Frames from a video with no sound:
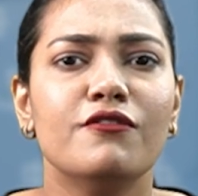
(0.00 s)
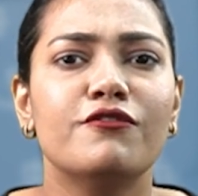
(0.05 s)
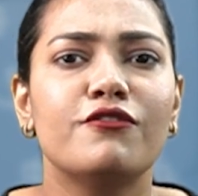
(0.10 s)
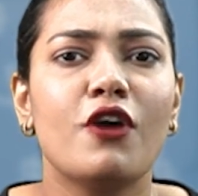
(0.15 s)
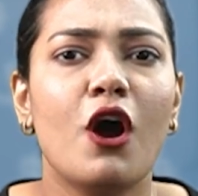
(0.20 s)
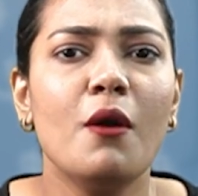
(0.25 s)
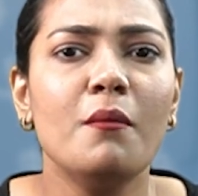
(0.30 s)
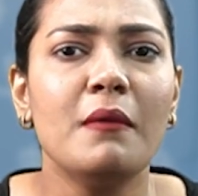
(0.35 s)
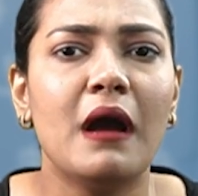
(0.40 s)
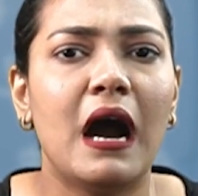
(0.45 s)

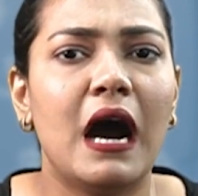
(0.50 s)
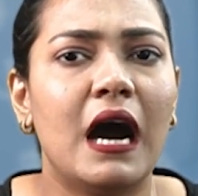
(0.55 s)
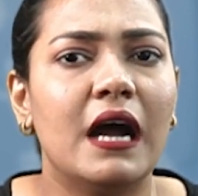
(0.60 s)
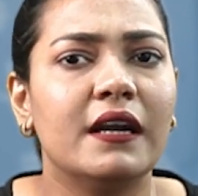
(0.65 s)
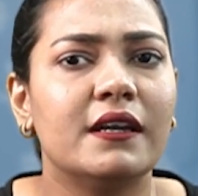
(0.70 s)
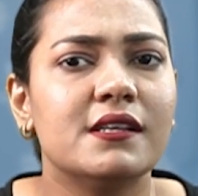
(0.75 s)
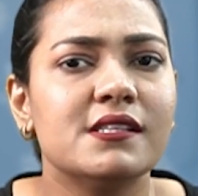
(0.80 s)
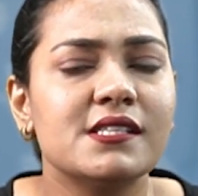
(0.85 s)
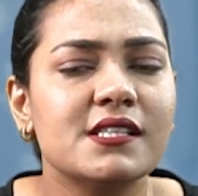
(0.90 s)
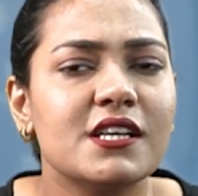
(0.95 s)
From our
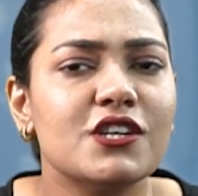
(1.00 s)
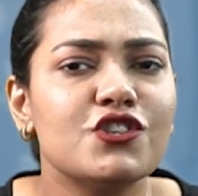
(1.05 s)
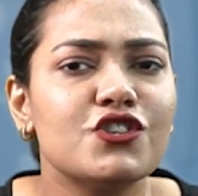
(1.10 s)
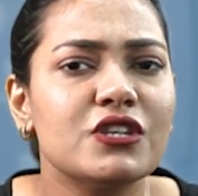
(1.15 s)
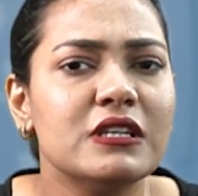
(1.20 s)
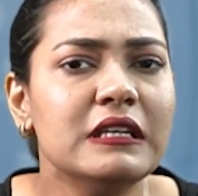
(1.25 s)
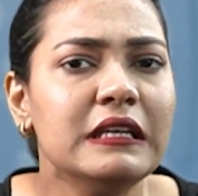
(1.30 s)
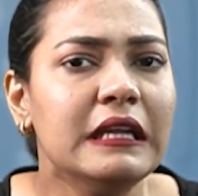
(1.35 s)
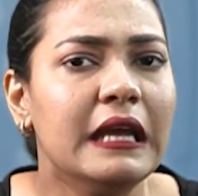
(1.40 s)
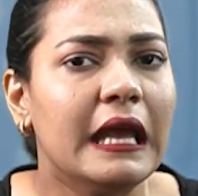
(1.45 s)

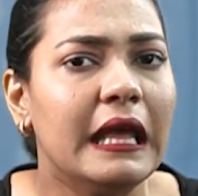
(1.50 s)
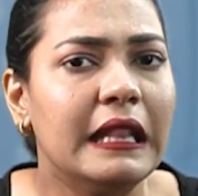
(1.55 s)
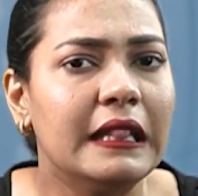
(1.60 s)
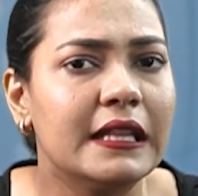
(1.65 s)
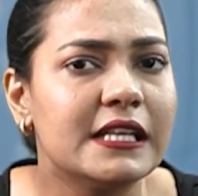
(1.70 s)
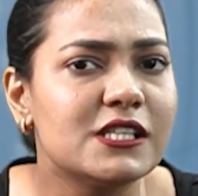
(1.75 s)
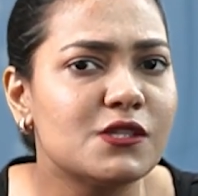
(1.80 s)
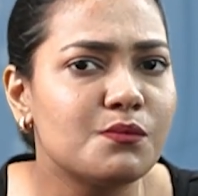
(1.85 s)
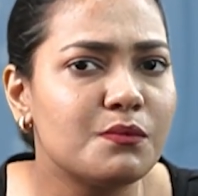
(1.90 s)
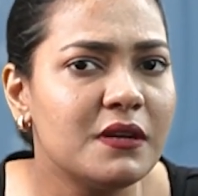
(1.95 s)
discussion in
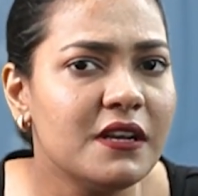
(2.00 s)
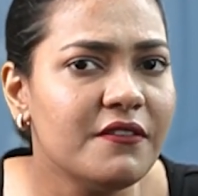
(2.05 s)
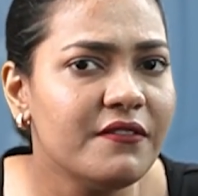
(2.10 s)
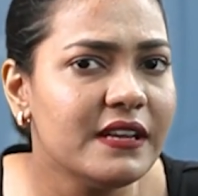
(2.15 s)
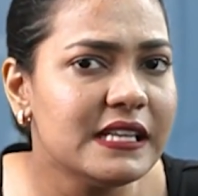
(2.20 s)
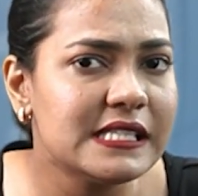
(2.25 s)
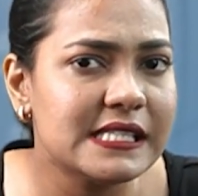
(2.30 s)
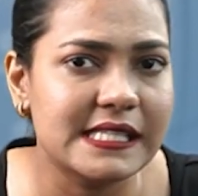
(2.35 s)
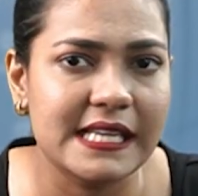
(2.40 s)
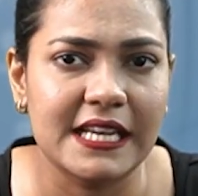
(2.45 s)
this
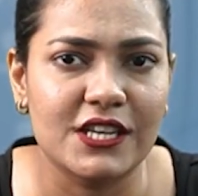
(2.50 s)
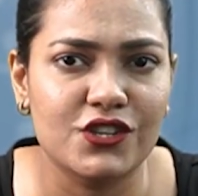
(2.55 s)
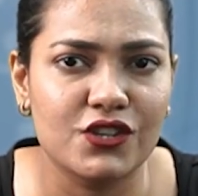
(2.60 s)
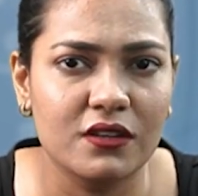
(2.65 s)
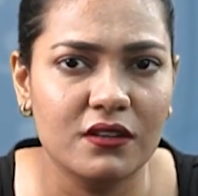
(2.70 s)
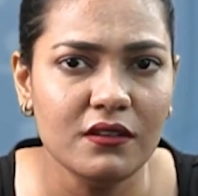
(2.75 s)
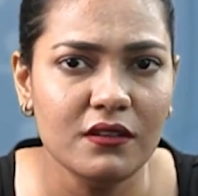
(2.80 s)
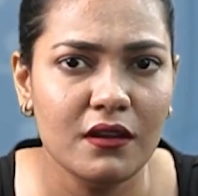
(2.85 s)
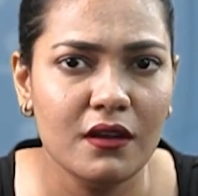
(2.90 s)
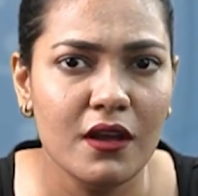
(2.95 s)
previous
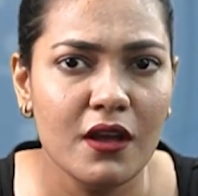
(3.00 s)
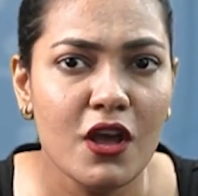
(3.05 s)
section,